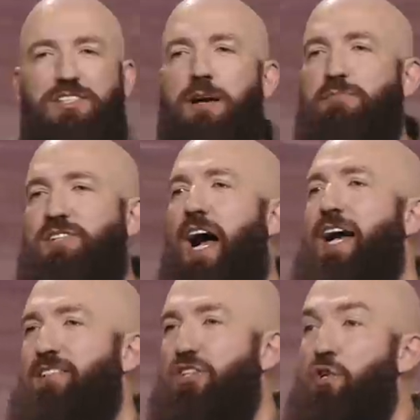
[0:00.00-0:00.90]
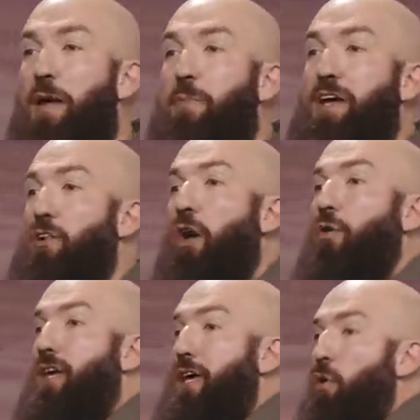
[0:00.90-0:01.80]
some signs that you may be a low
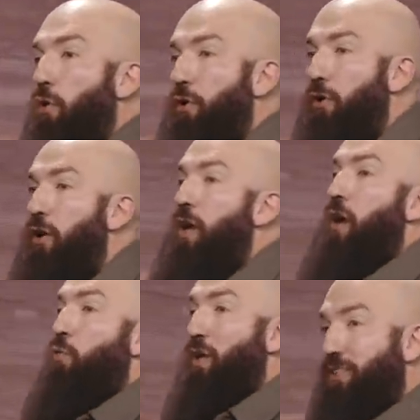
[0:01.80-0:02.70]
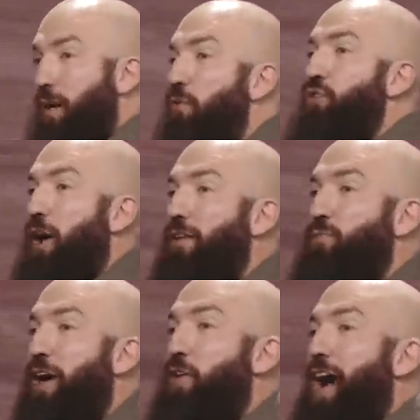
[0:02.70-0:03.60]
key hoarder when someone drives
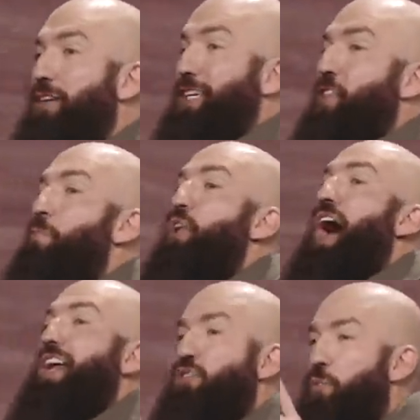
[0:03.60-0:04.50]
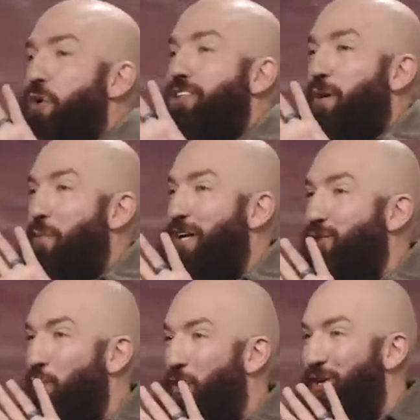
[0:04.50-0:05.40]
by your house and the blinds are pressed up
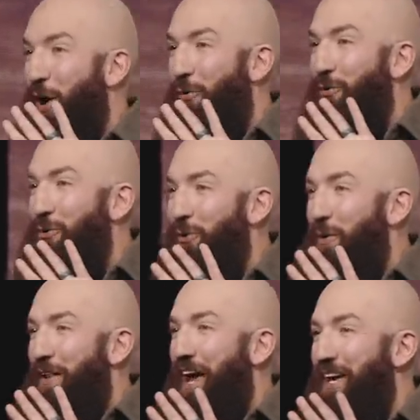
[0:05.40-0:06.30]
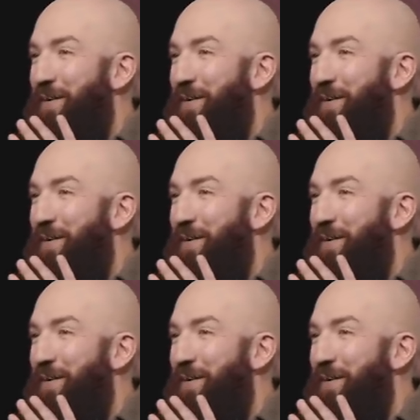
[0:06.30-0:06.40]
against the window. like